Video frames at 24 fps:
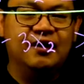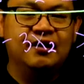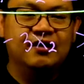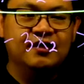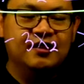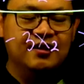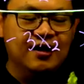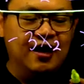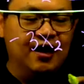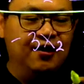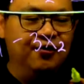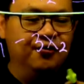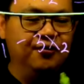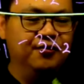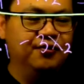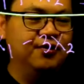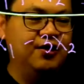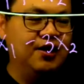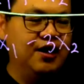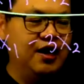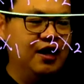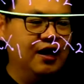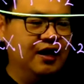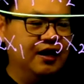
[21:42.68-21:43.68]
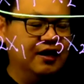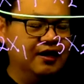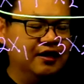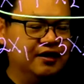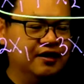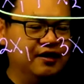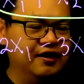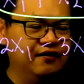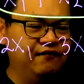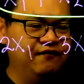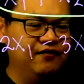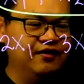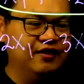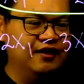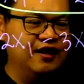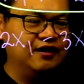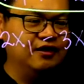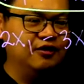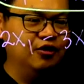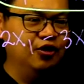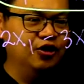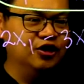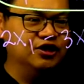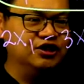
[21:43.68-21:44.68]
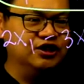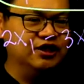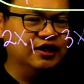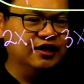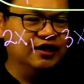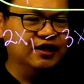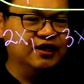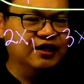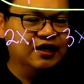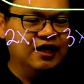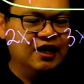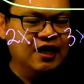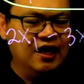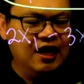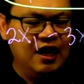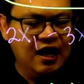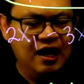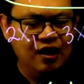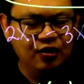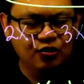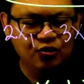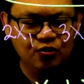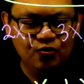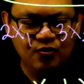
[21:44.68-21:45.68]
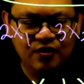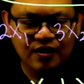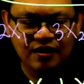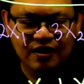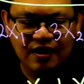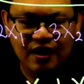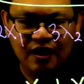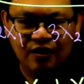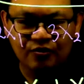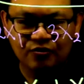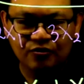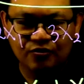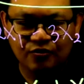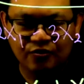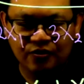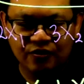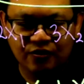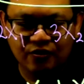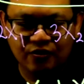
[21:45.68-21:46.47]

Now, given that logic, how do we now turn